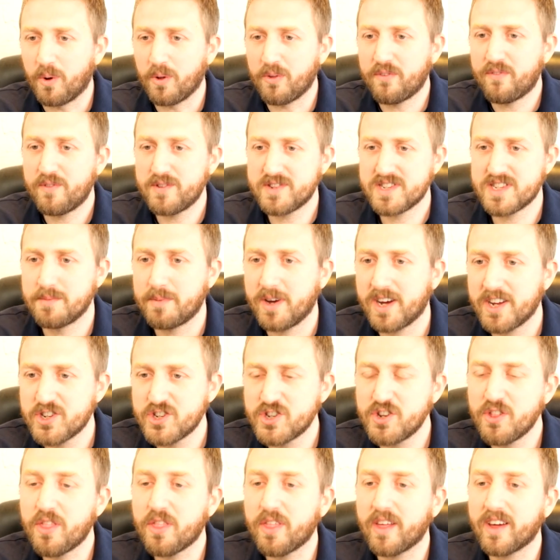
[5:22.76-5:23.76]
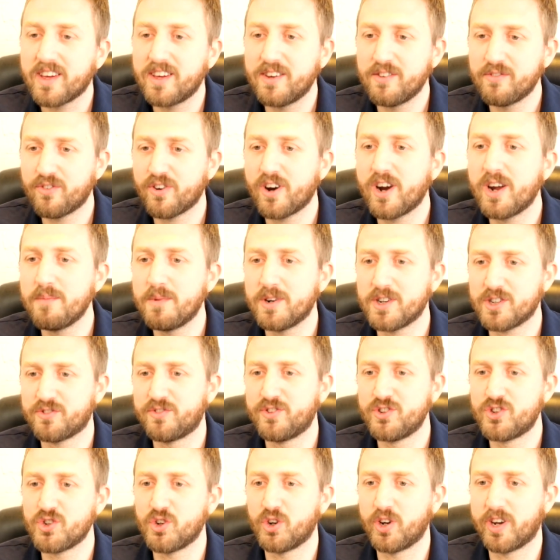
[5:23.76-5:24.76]
Sebastian, thank you very much for
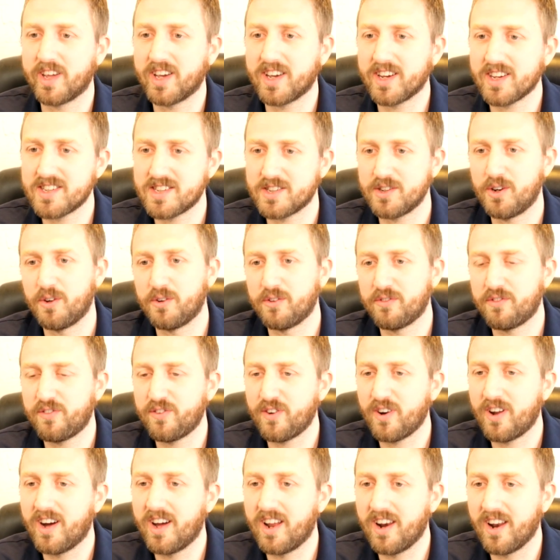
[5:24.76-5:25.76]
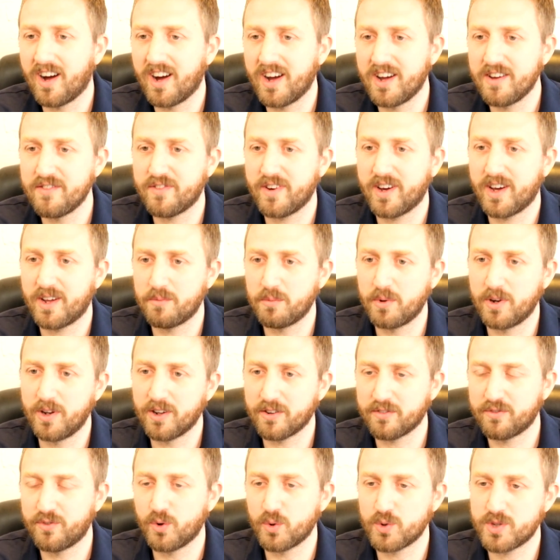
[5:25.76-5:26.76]
joining us on Fly Live, and we look
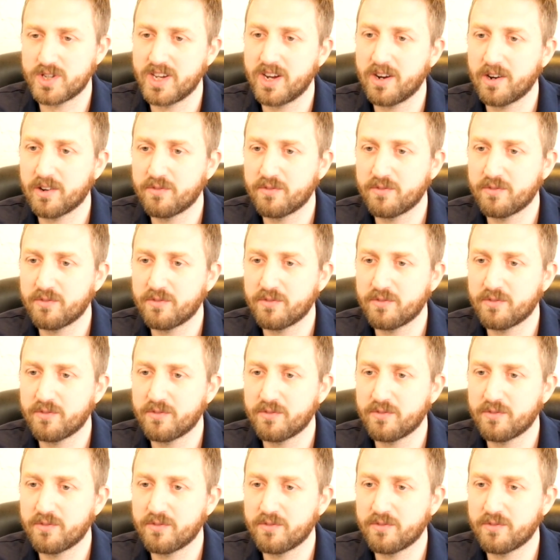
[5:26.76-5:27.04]
forward to hearing